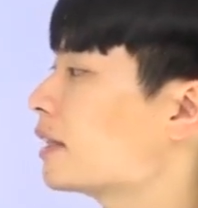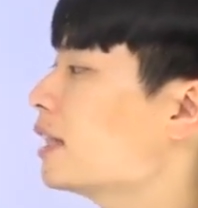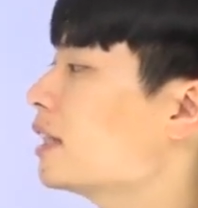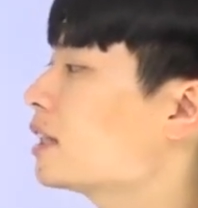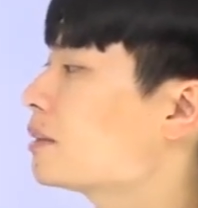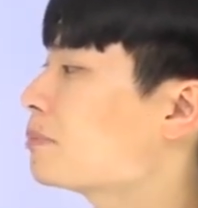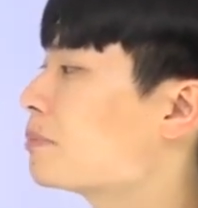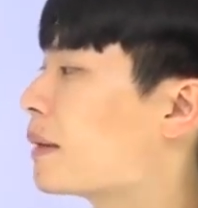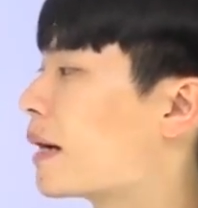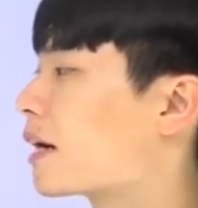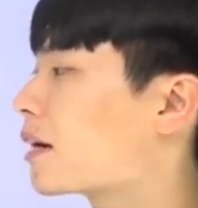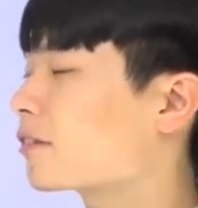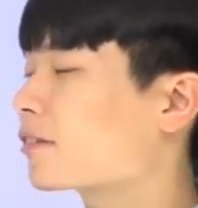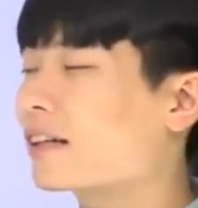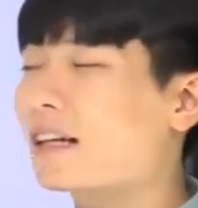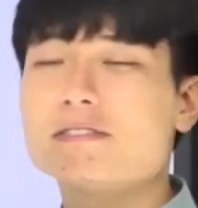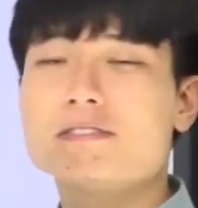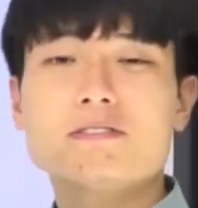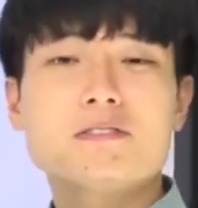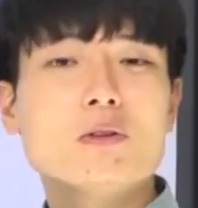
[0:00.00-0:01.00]
each
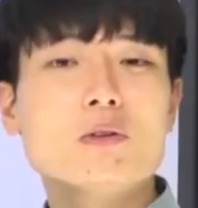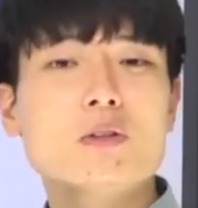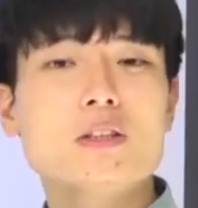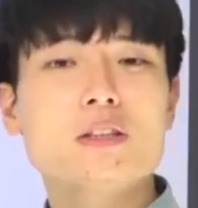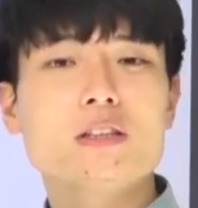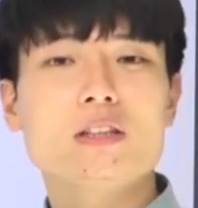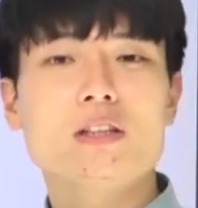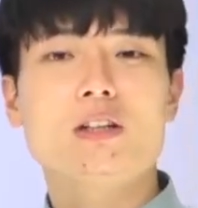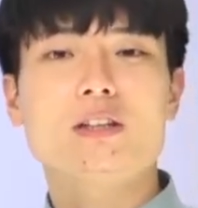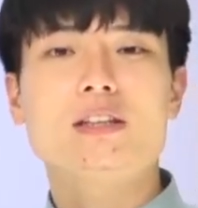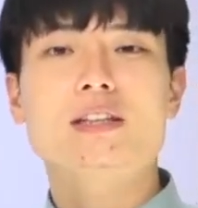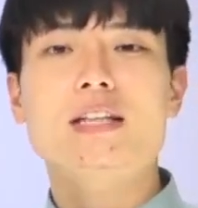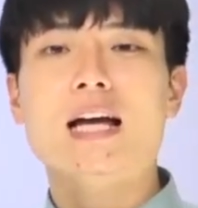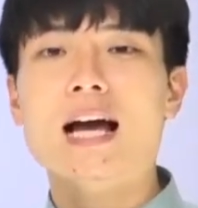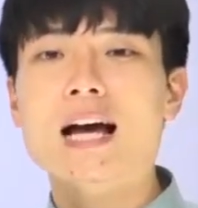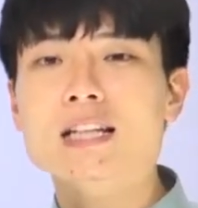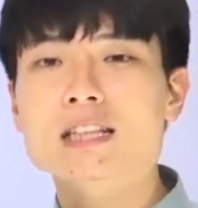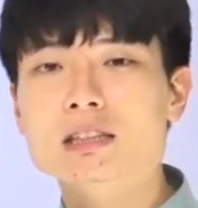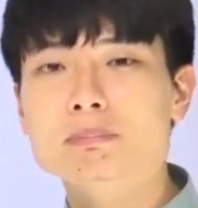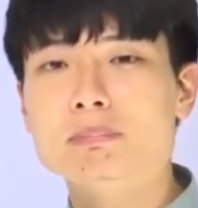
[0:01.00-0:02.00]
paragraph focusing on an
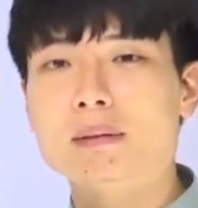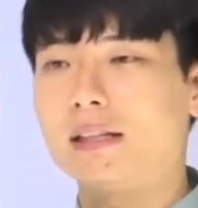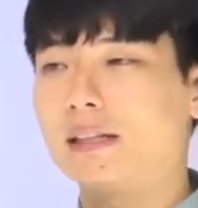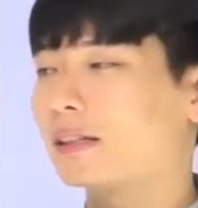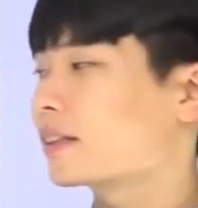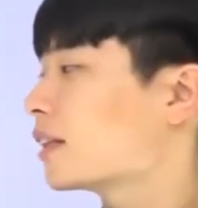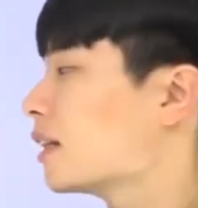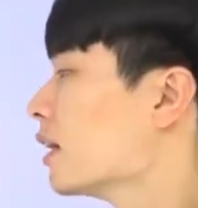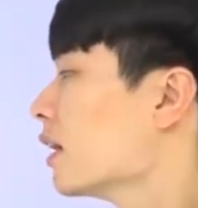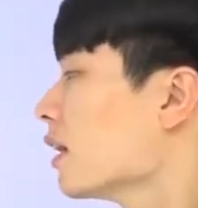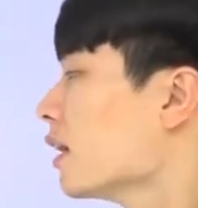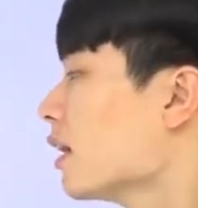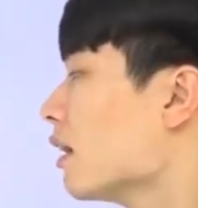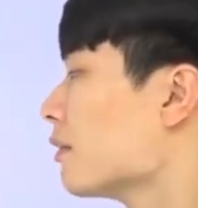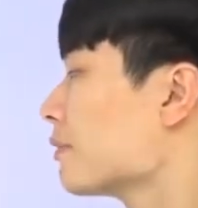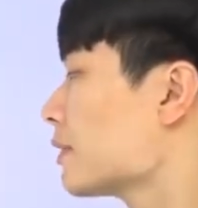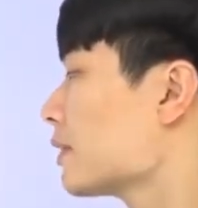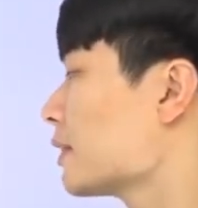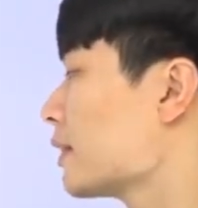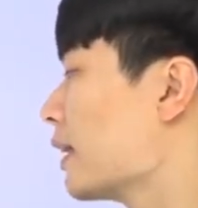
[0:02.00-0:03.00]
aspect
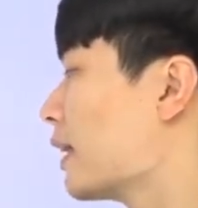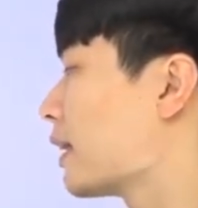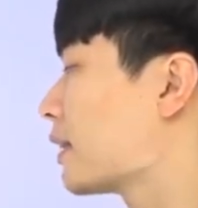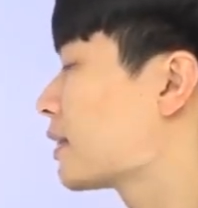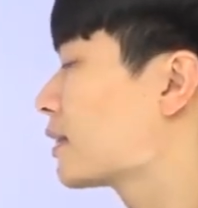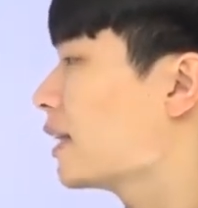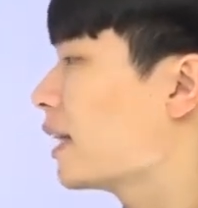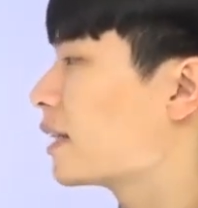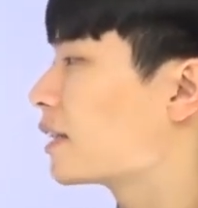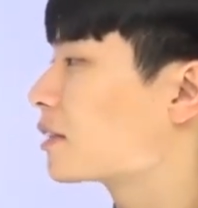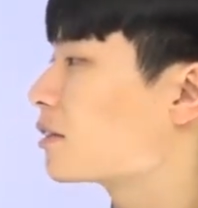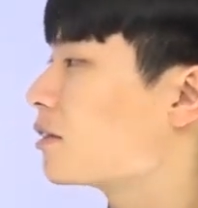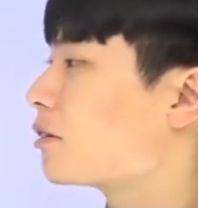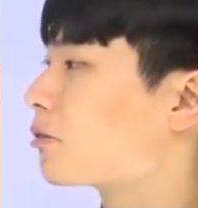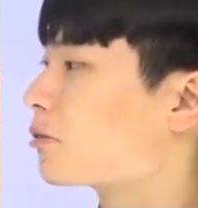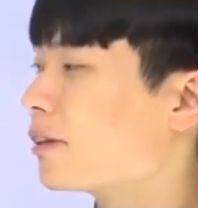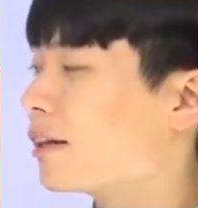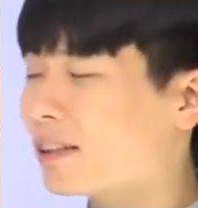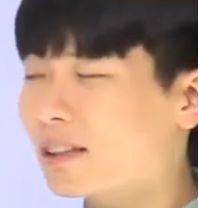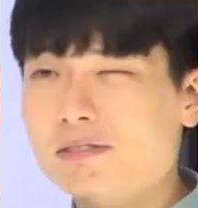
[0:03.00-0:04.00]
of the text that is
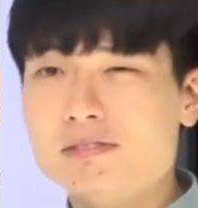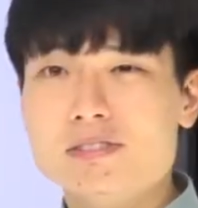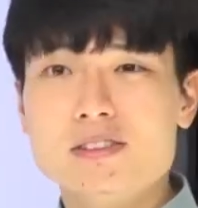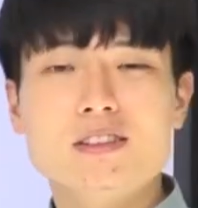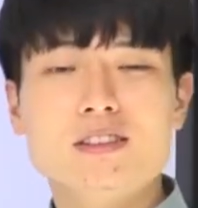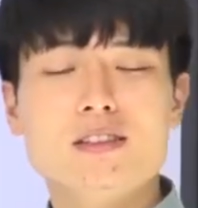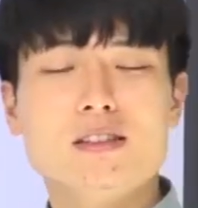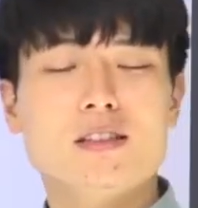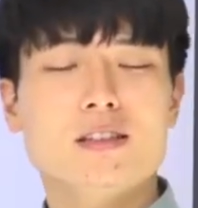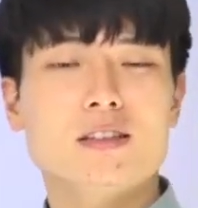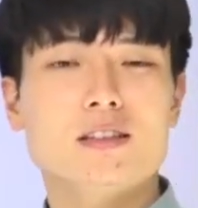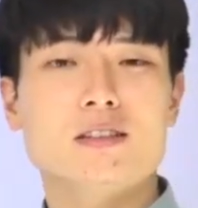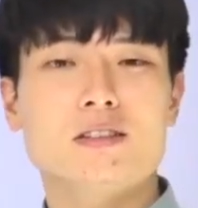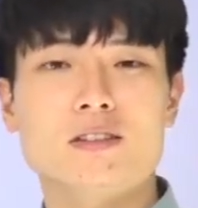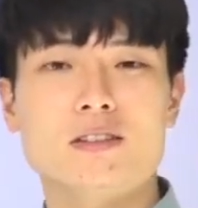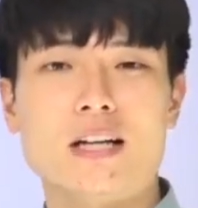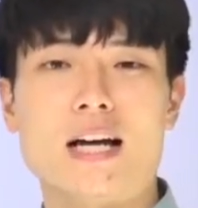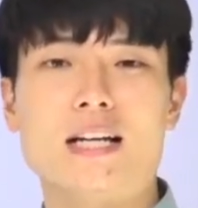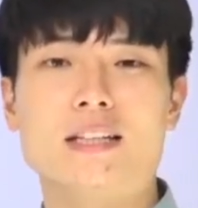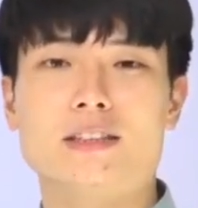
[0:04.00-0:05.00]
relevant
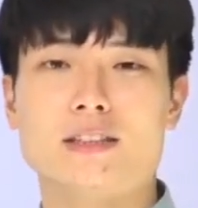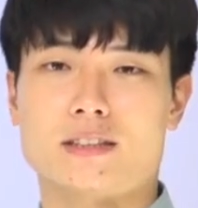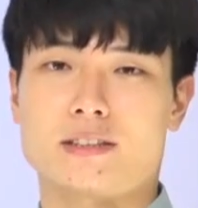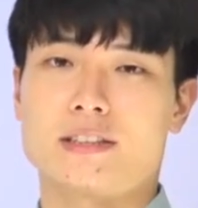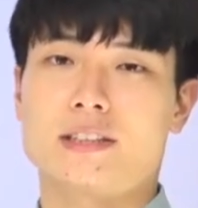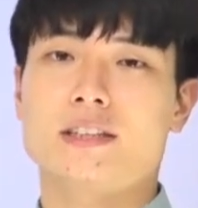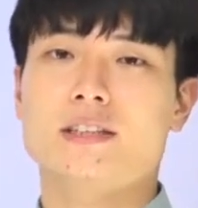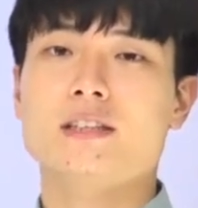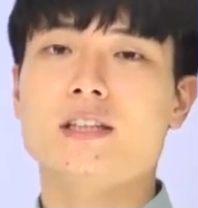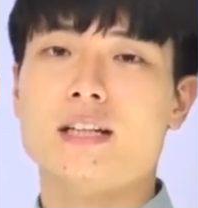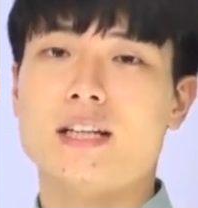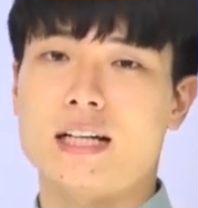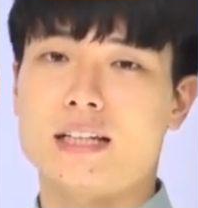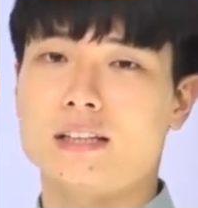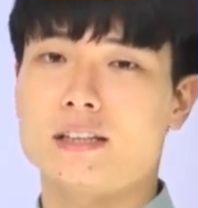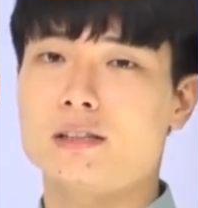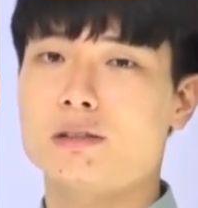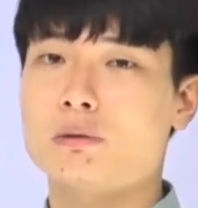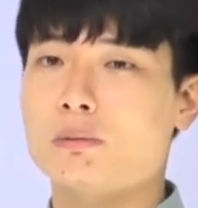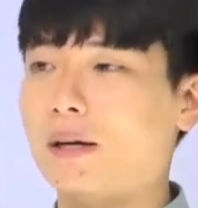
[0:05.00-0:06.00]
to answering the
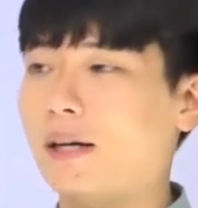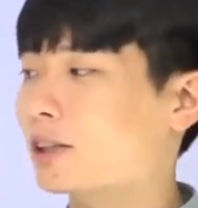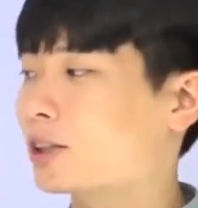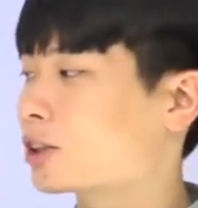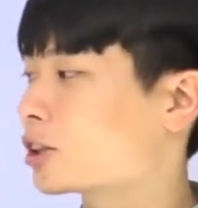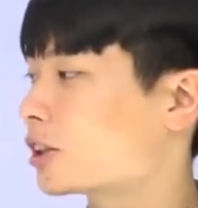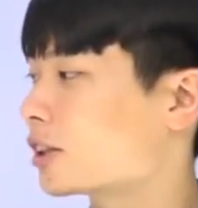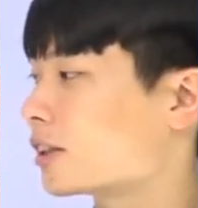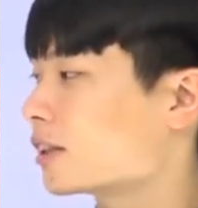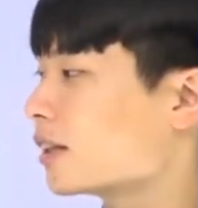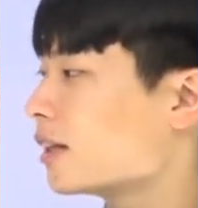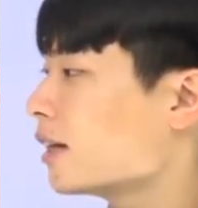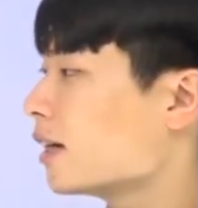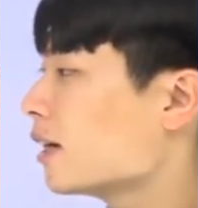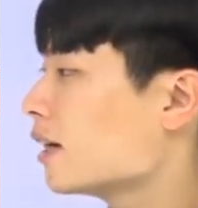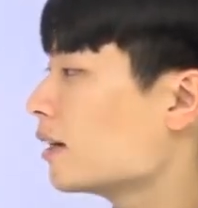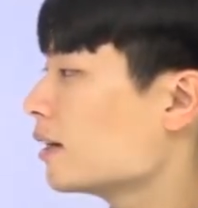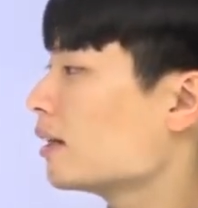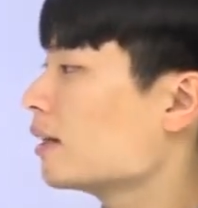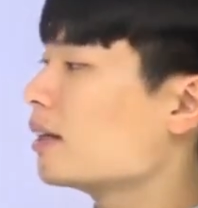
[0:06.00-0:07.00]
guiding question,
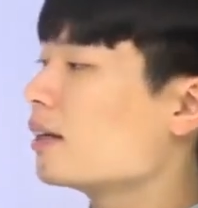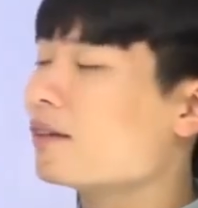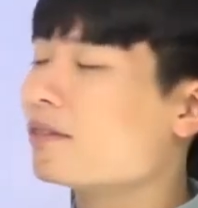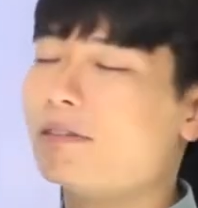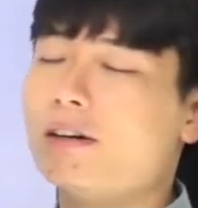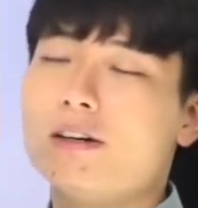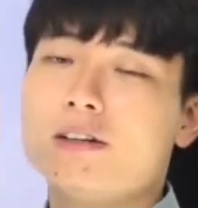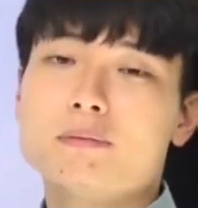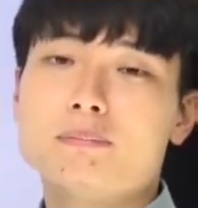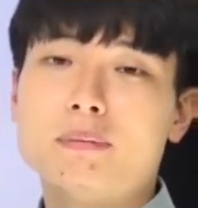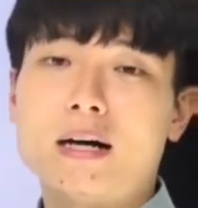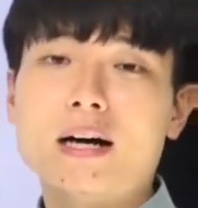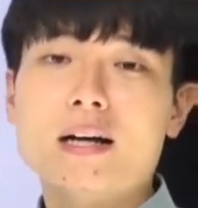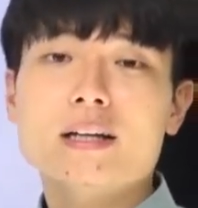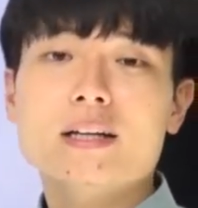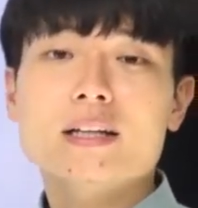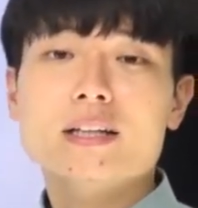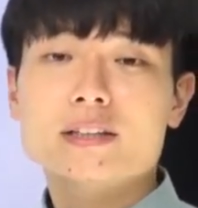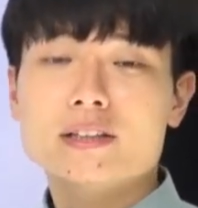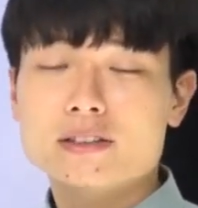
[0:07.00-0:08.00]
followed
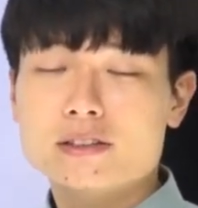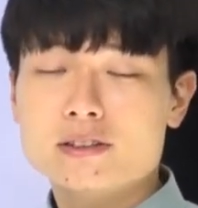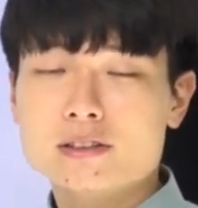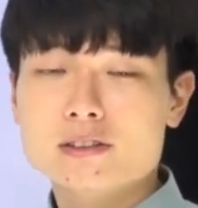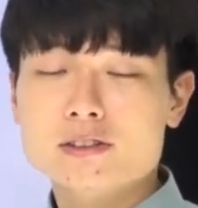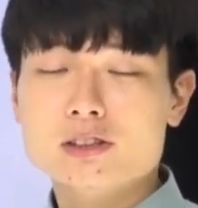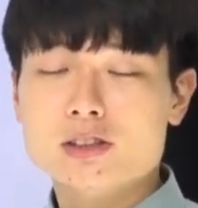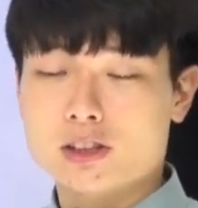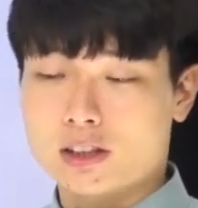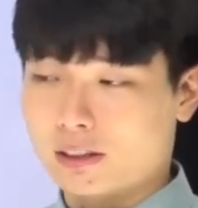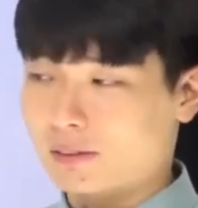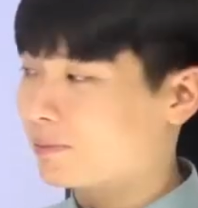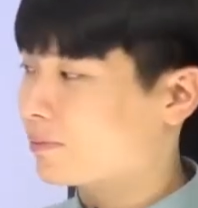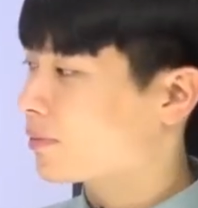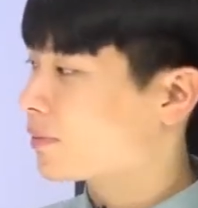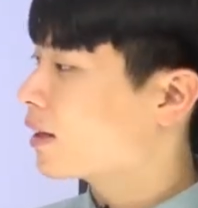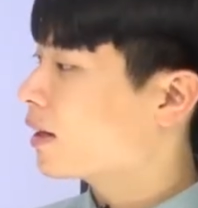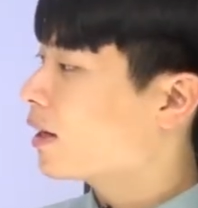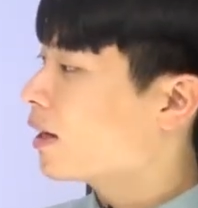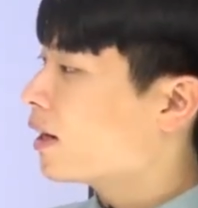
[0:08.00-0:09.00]
by a conclusion.